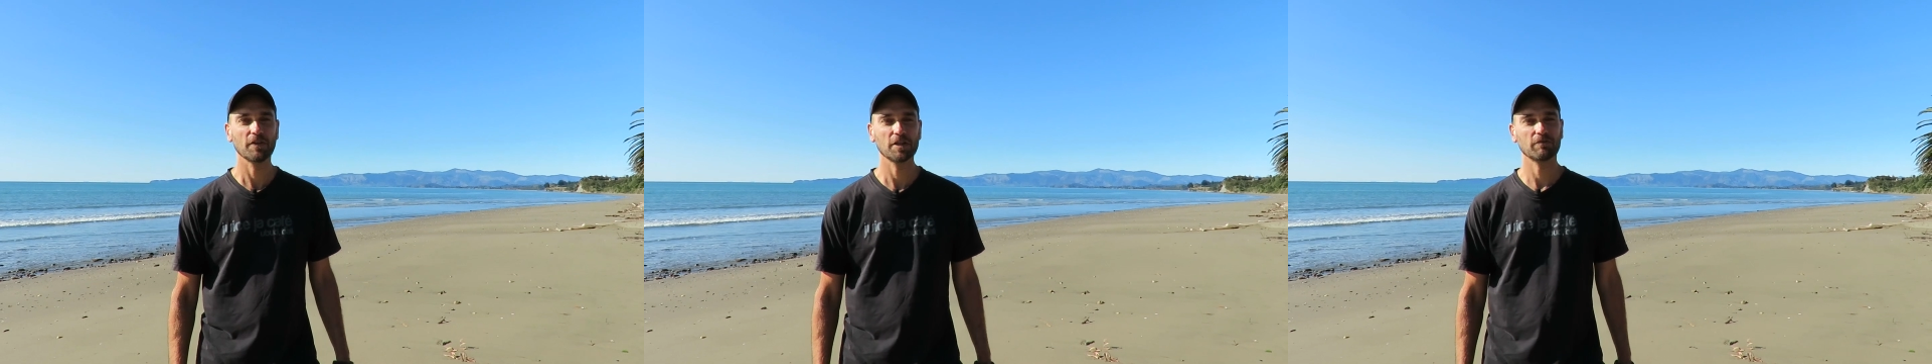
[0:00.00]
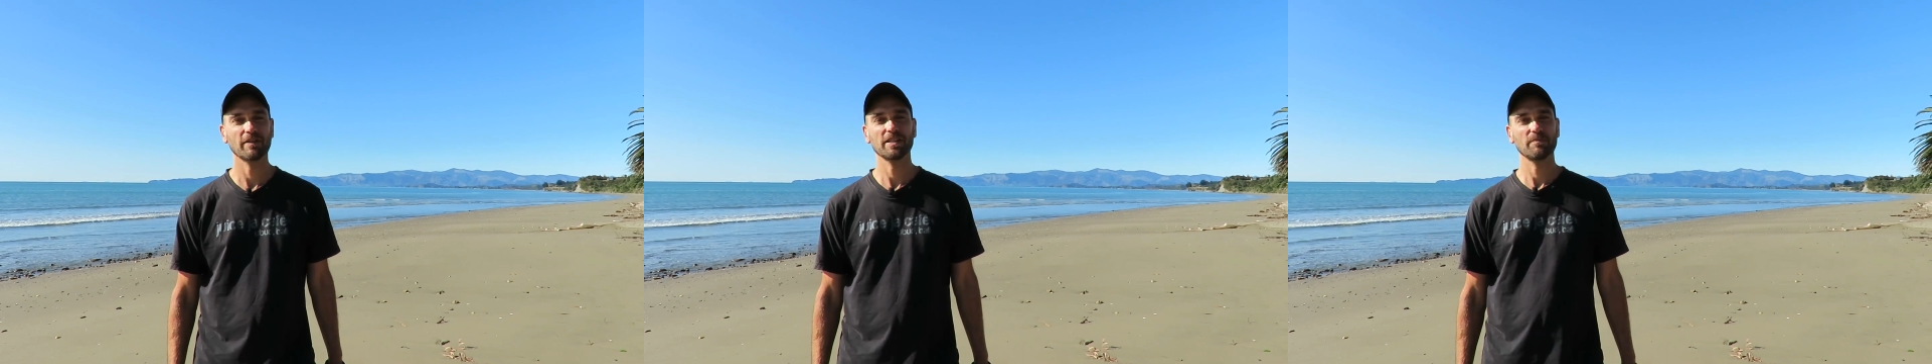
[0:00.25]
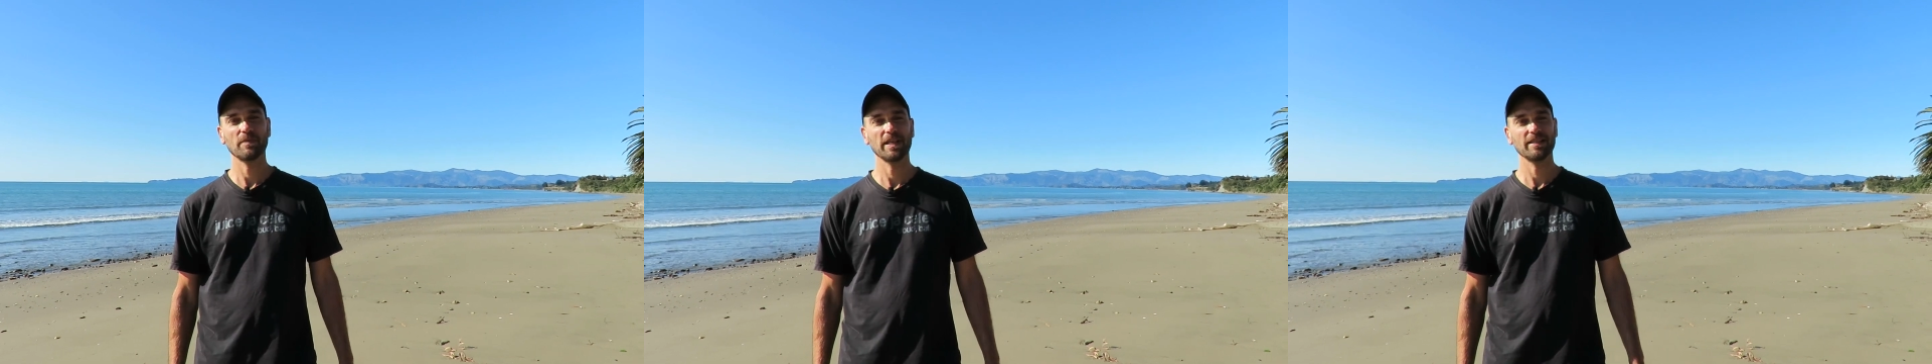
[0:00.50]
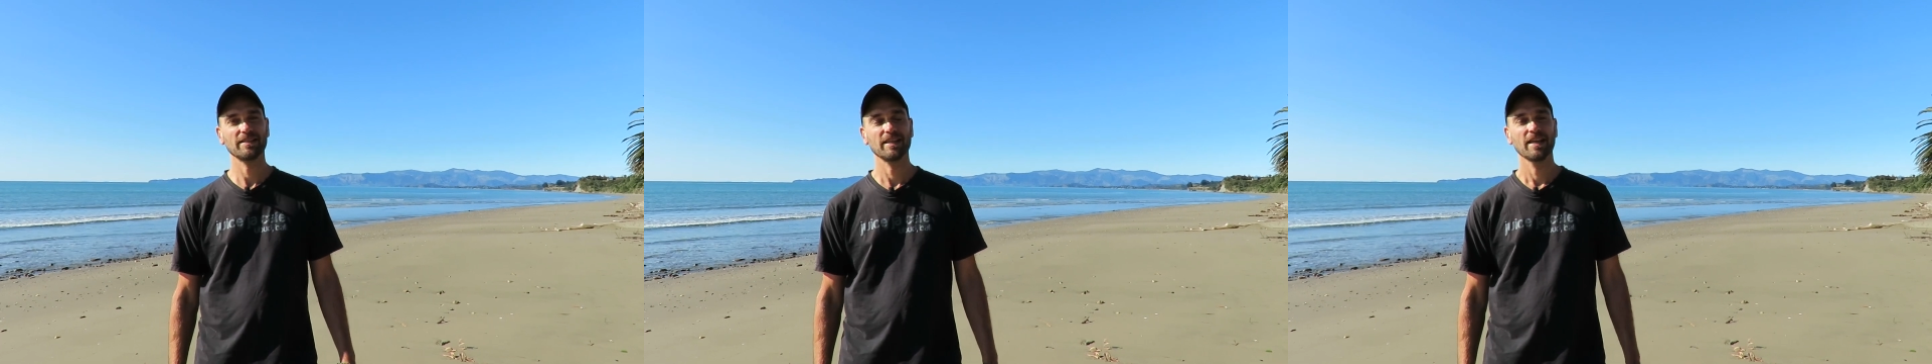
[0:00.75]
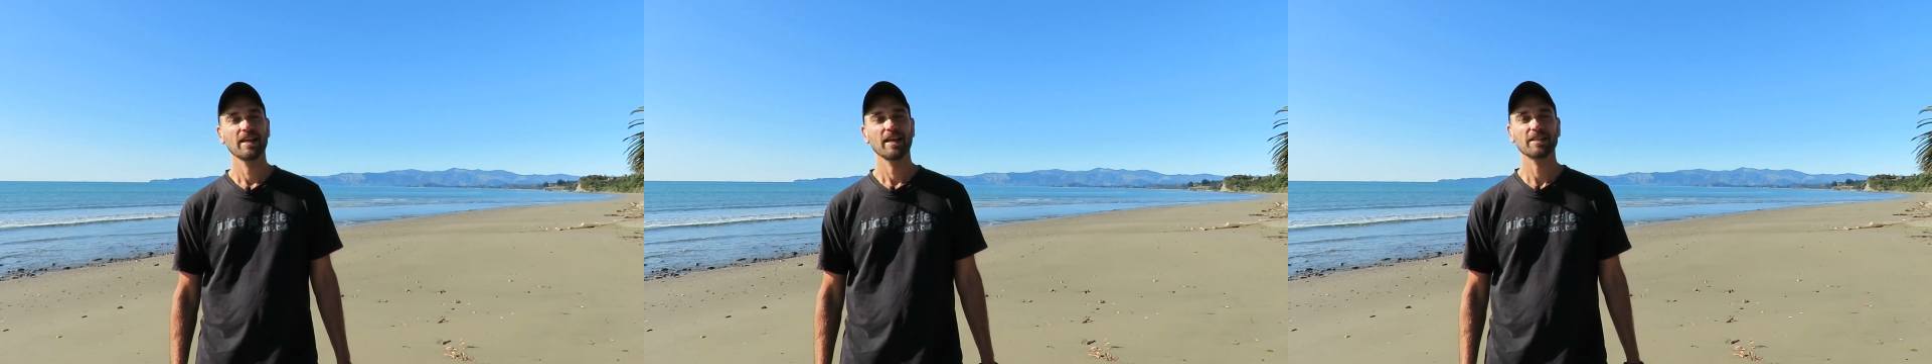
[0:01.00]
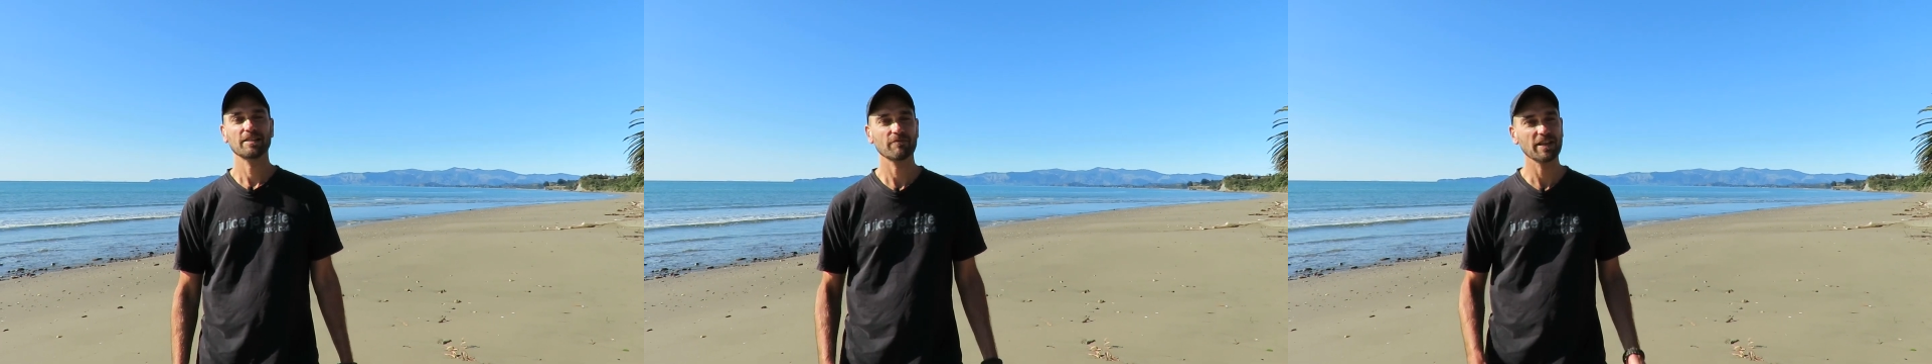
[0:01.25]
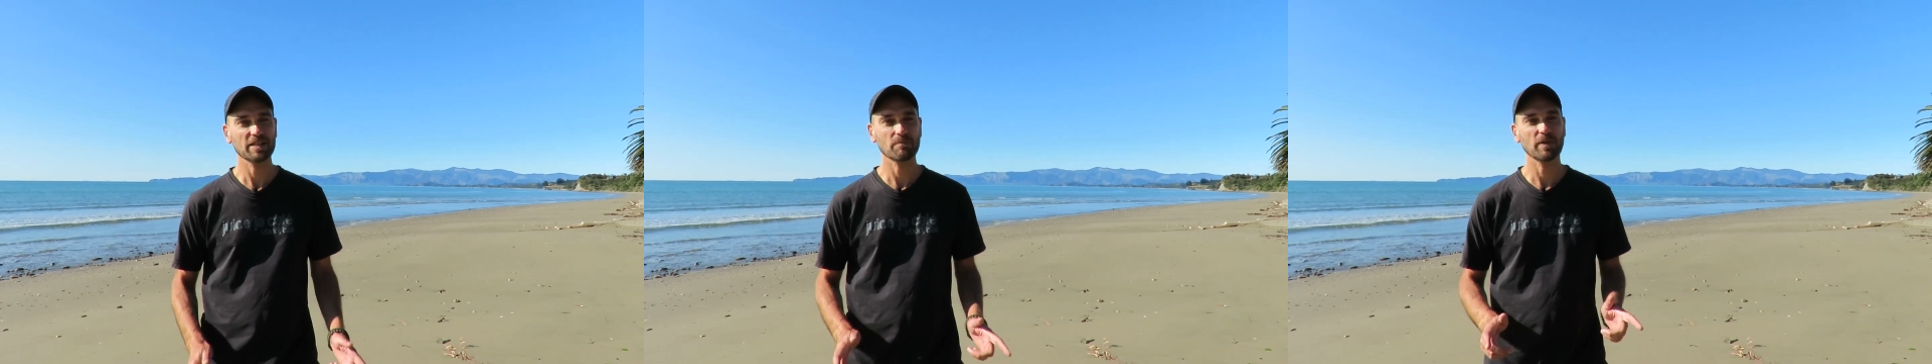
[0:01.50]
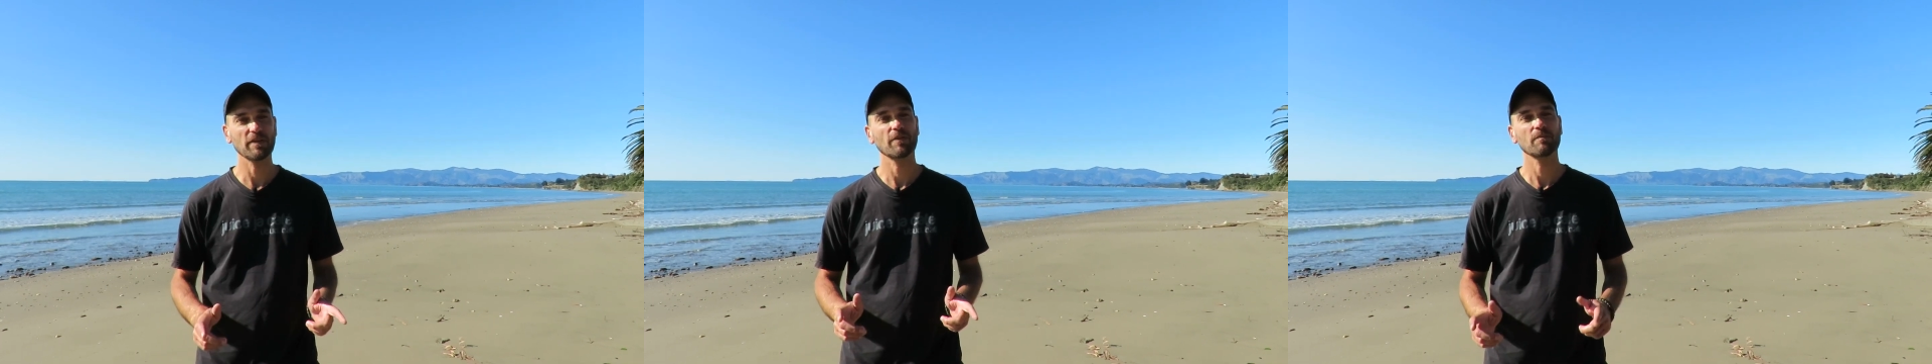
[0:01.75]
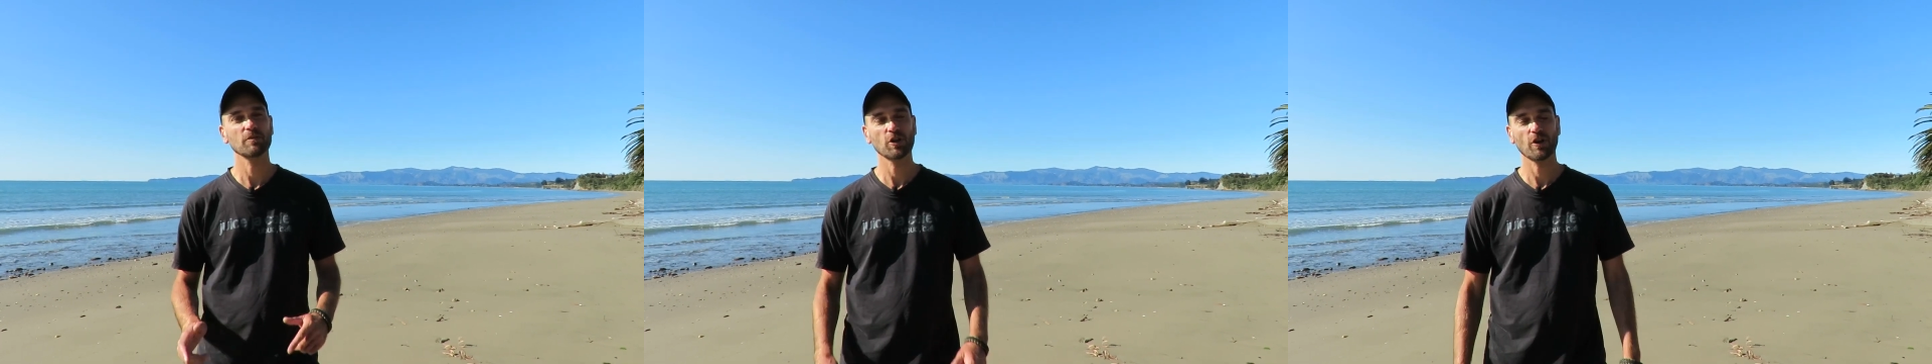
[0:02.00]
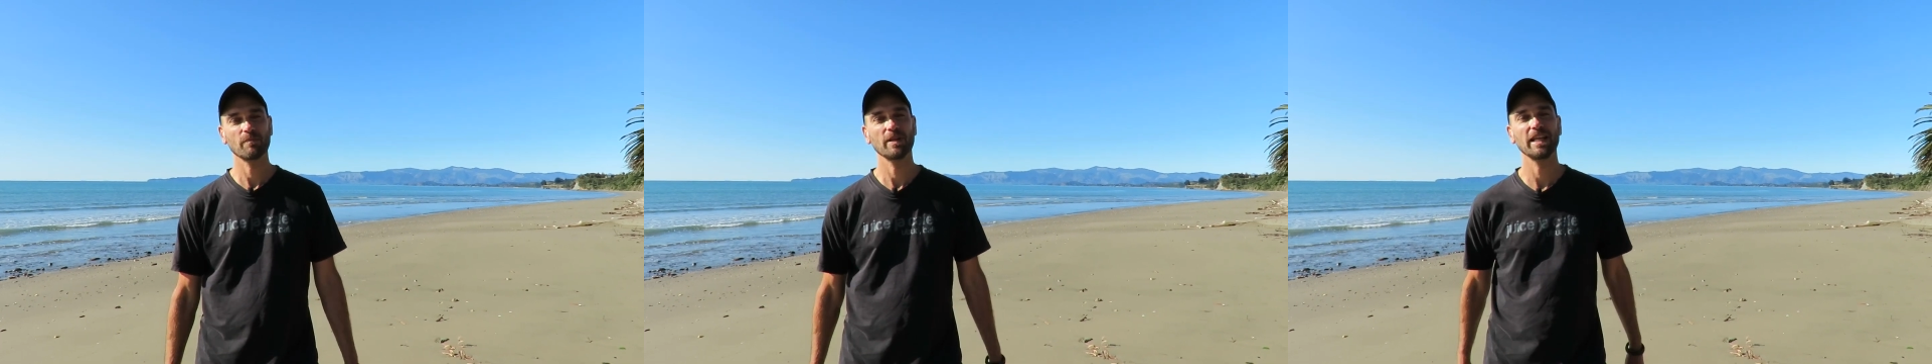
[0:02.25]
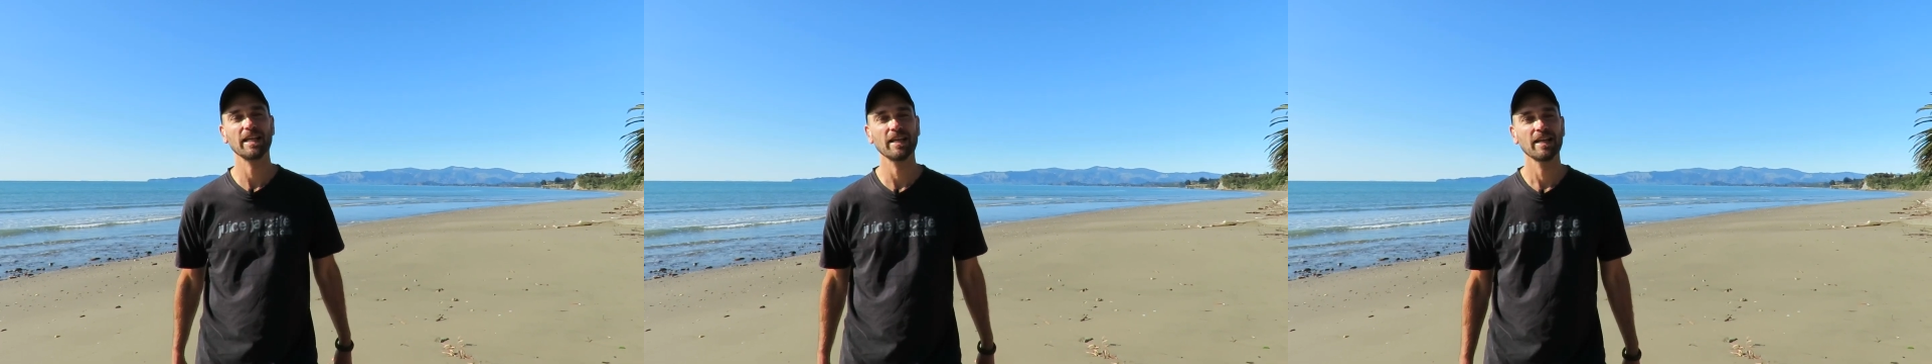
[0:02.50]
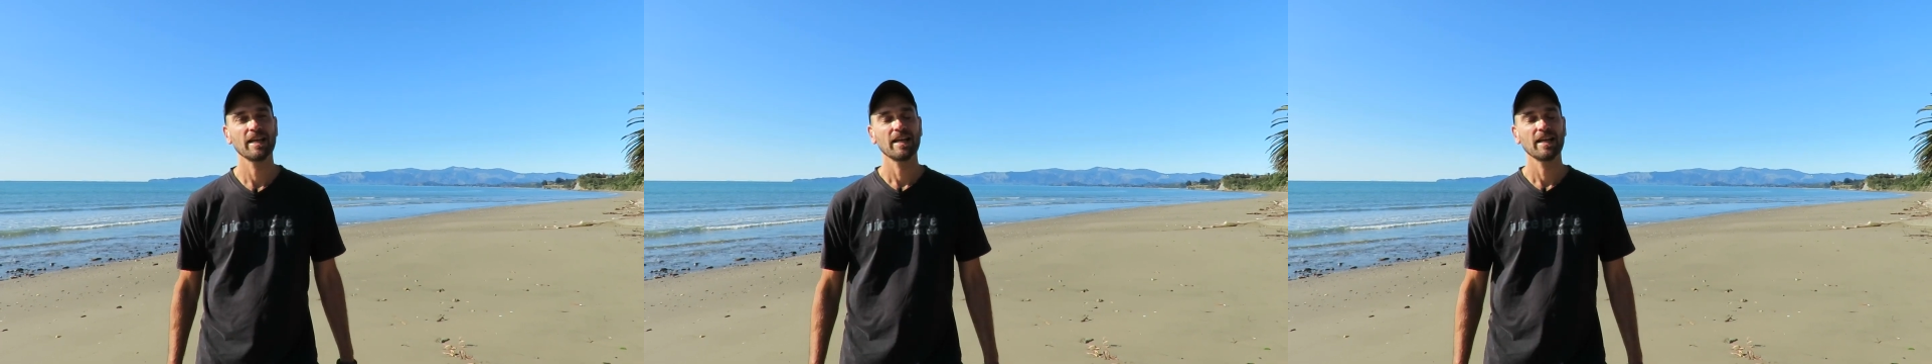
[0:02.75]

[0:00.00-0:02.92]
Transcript: fish recipes. It's a recipe from Germany.